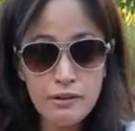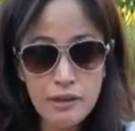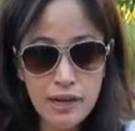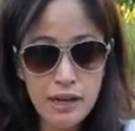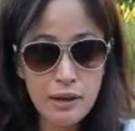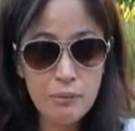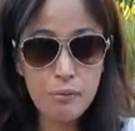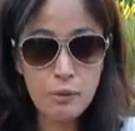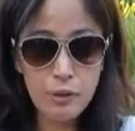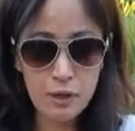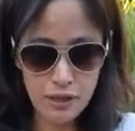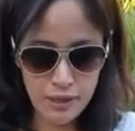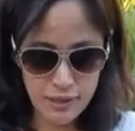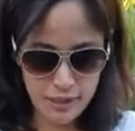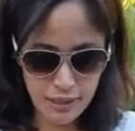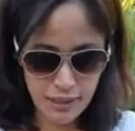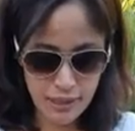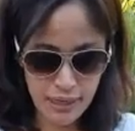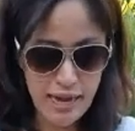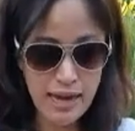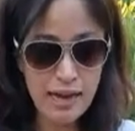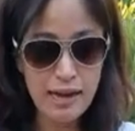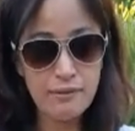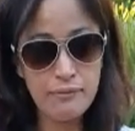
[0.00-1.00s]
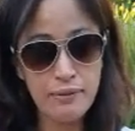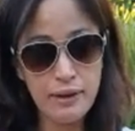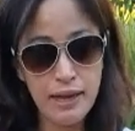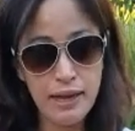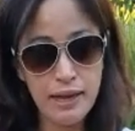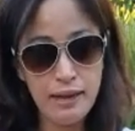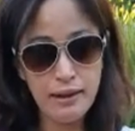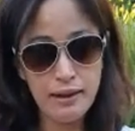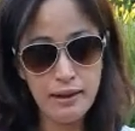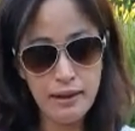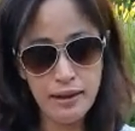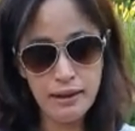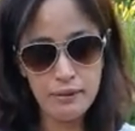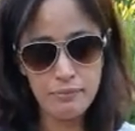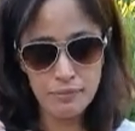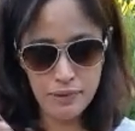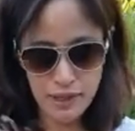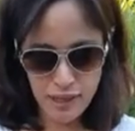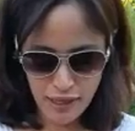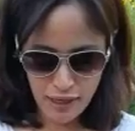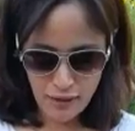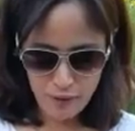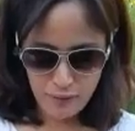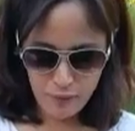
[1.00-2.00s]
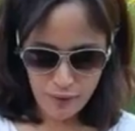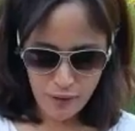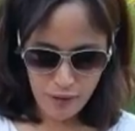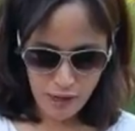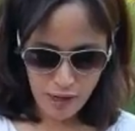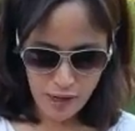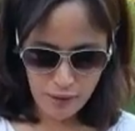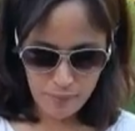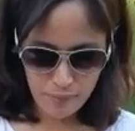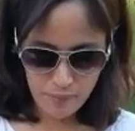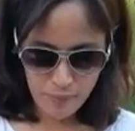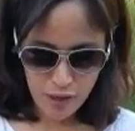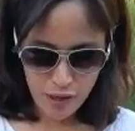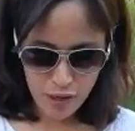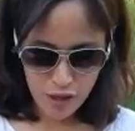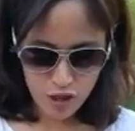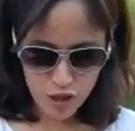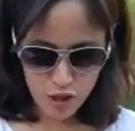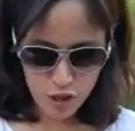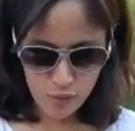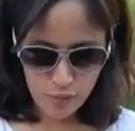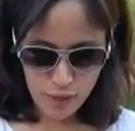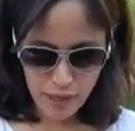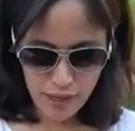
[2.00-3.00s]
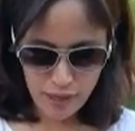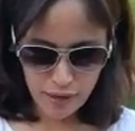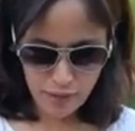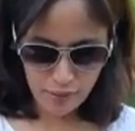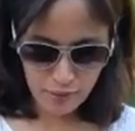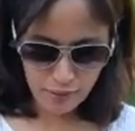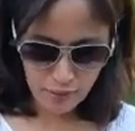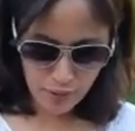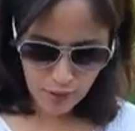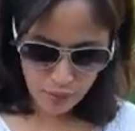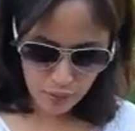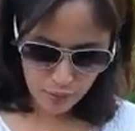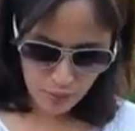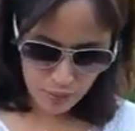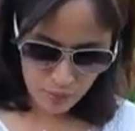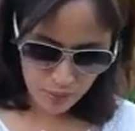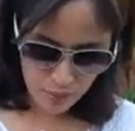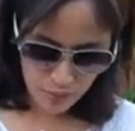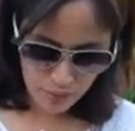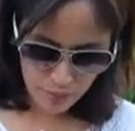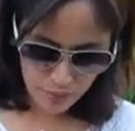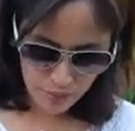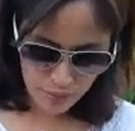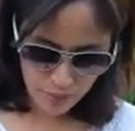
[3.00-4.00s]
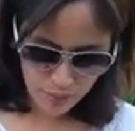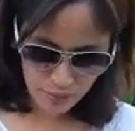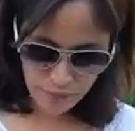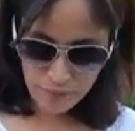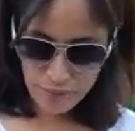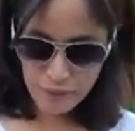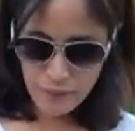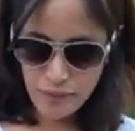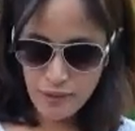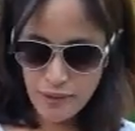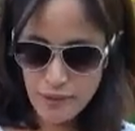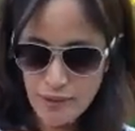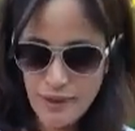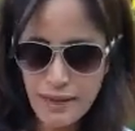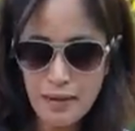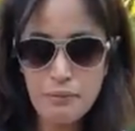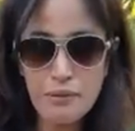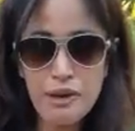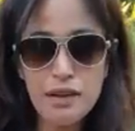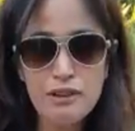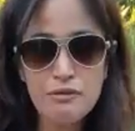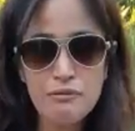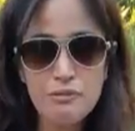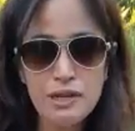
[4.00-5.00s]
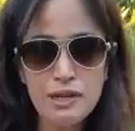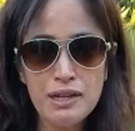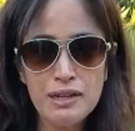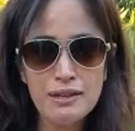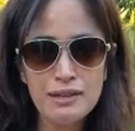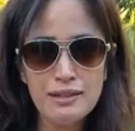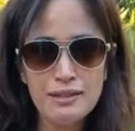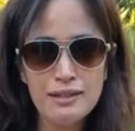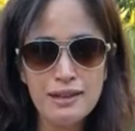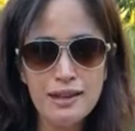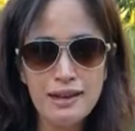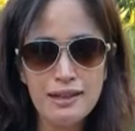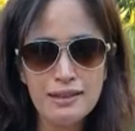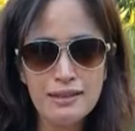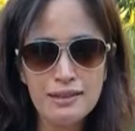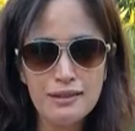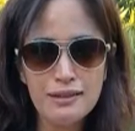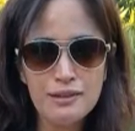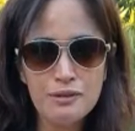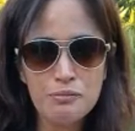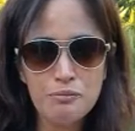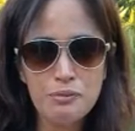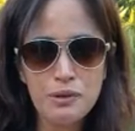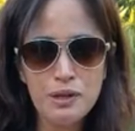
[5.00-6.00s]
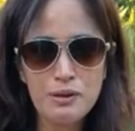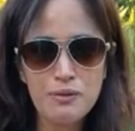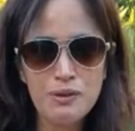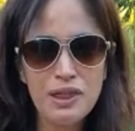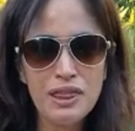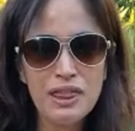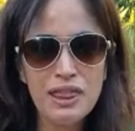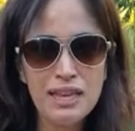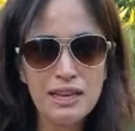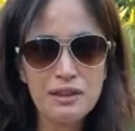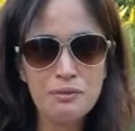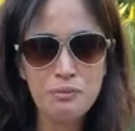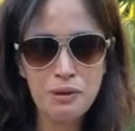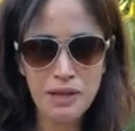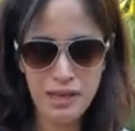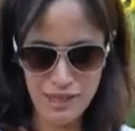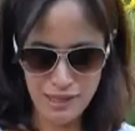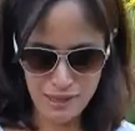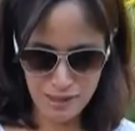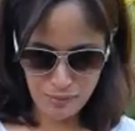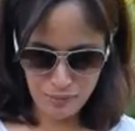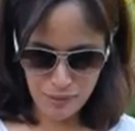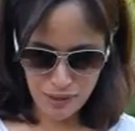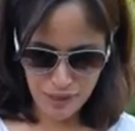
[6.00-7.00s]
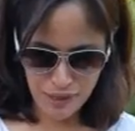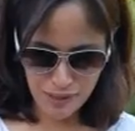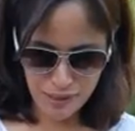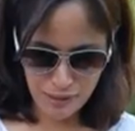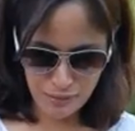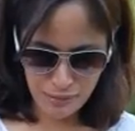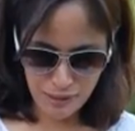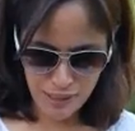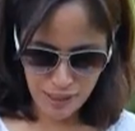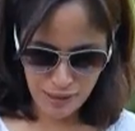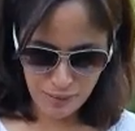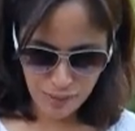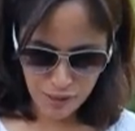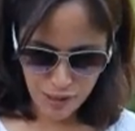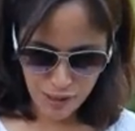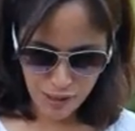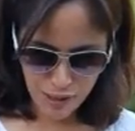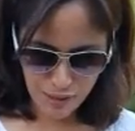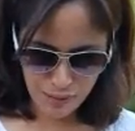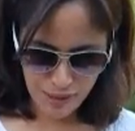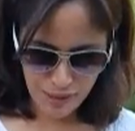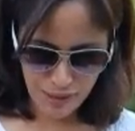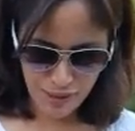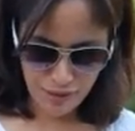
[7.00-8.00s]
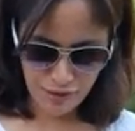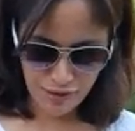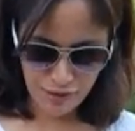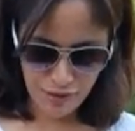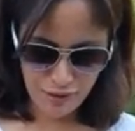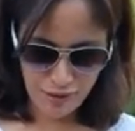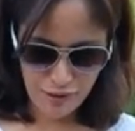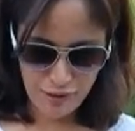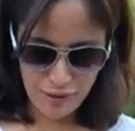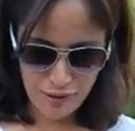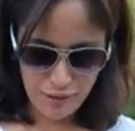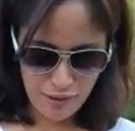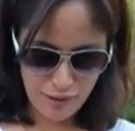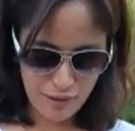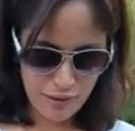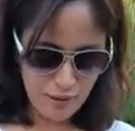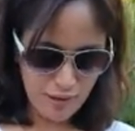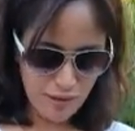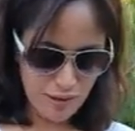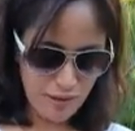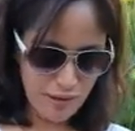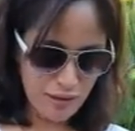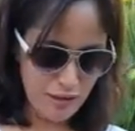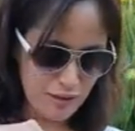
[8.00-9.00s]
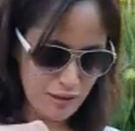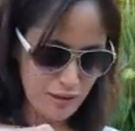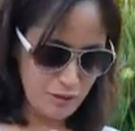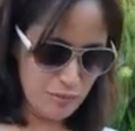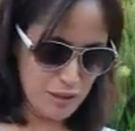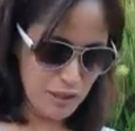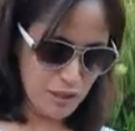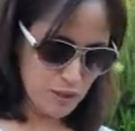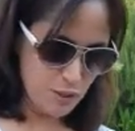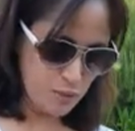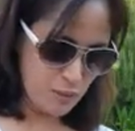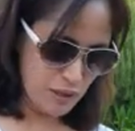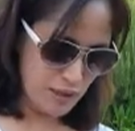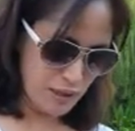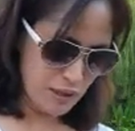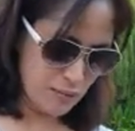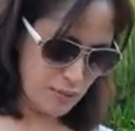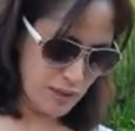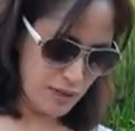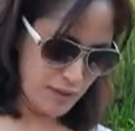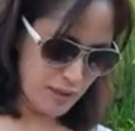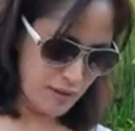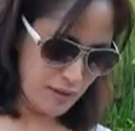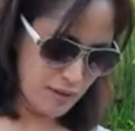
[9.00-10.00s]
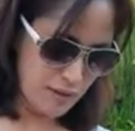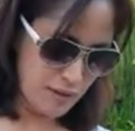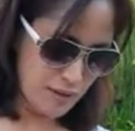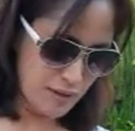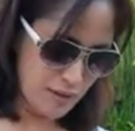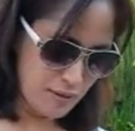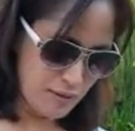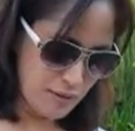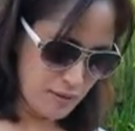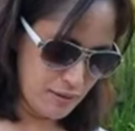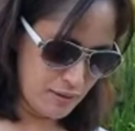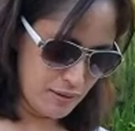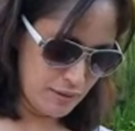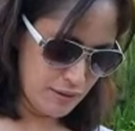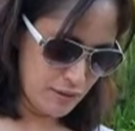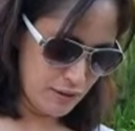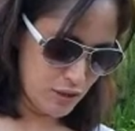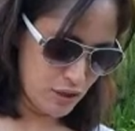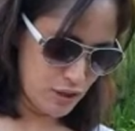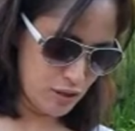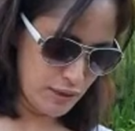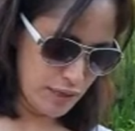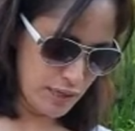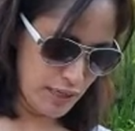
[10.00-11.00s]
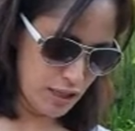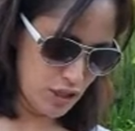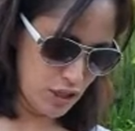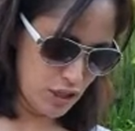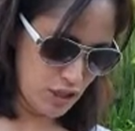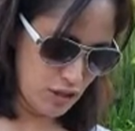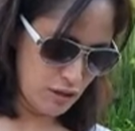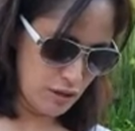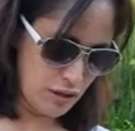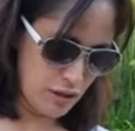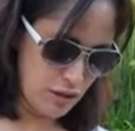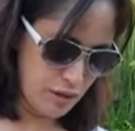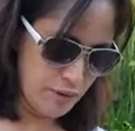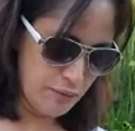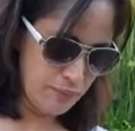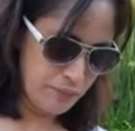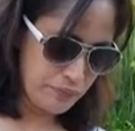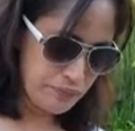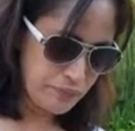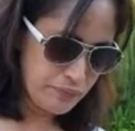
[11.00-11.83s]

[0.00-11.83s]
that I put did have a key fob. So I don't, oh, that might have been in a little bit of a thick piece, because I was able to do it here. Here, let me swing it around so I can show you.